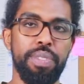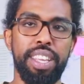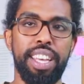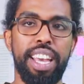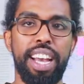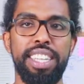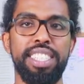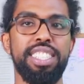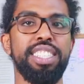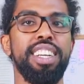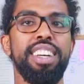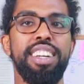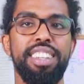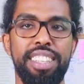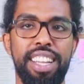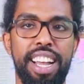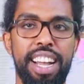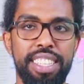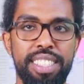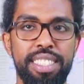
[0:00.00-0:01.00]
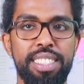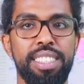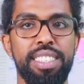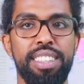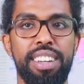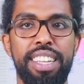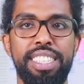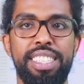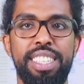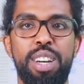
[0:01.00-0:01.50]
can share that
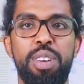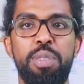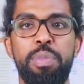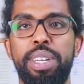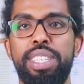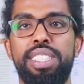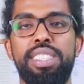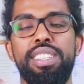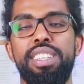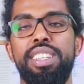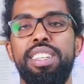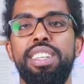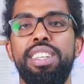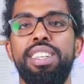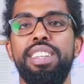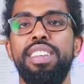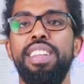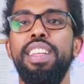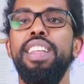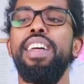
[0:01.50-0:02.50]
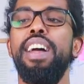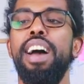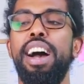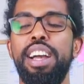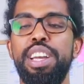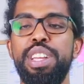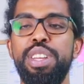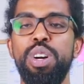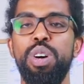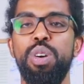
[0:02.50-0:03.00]
right now, but
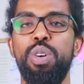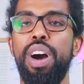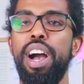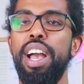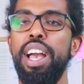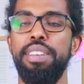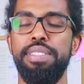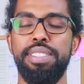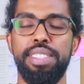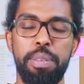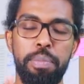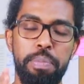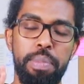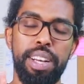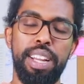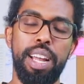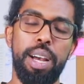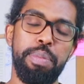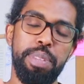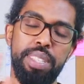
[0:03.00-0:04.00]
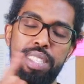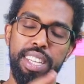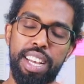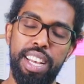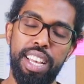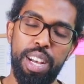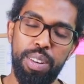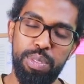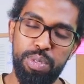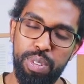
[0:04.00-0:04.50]
I know I have some bad habits
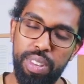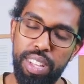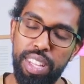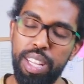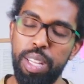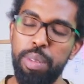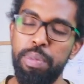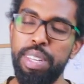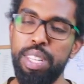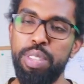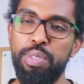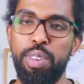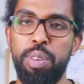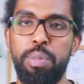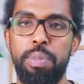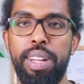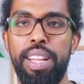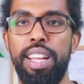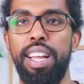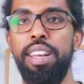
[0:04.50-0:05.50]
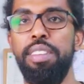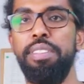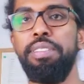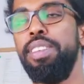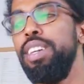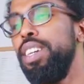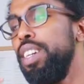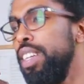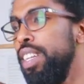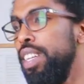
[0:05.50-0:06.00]
I have to eliminate from my life.
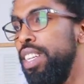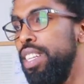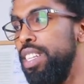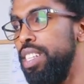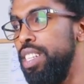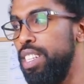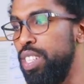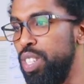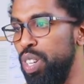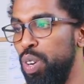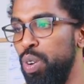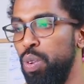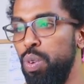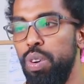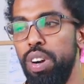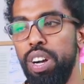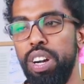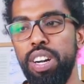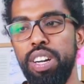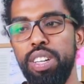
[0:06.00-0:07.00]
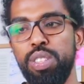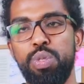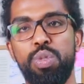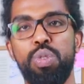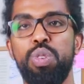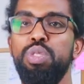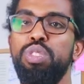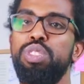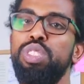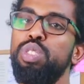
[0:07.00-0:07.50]
So to
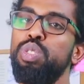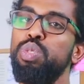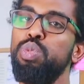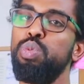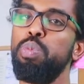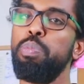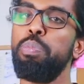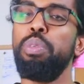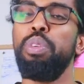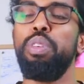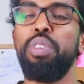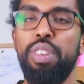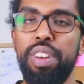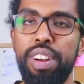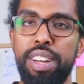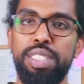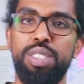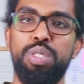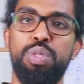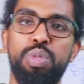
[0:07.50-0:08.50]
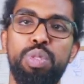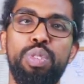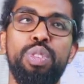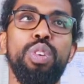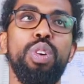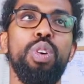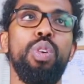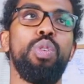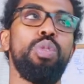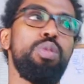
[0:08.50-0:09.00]
continue to progress, to
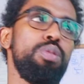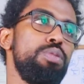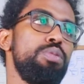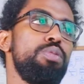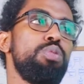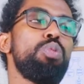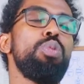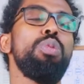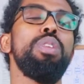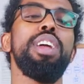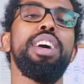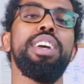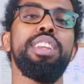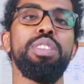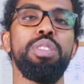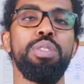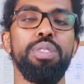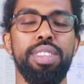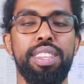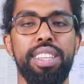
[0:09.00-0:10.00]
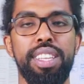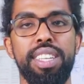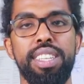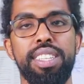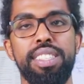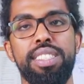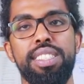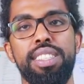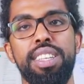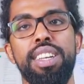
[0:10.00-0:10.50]
grow, to learn new
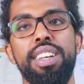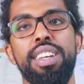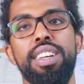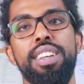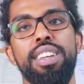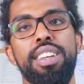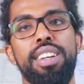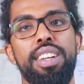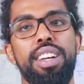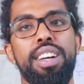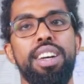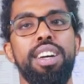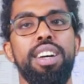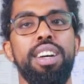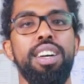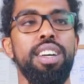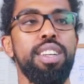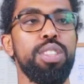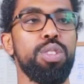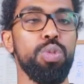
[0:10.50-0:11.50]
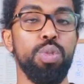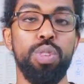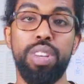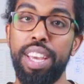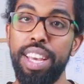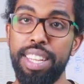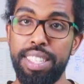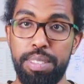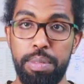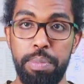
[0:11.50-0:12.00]
things, to
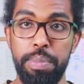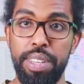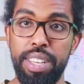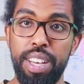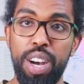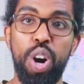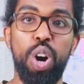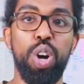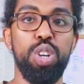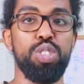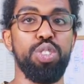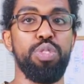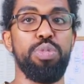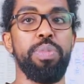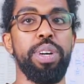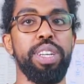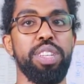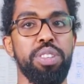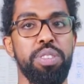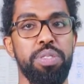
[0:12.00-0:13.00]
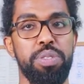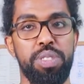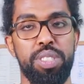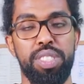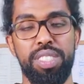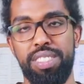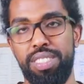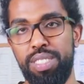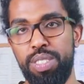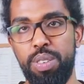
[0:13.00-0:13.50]
get me out of my
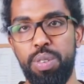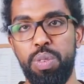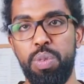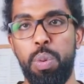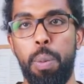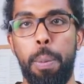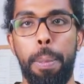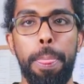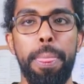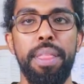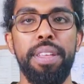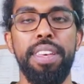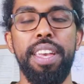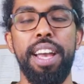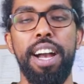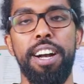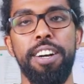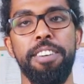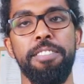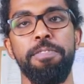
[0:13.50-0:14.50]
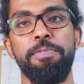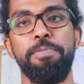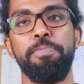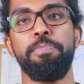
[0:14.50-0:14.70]
comfort. So yeah,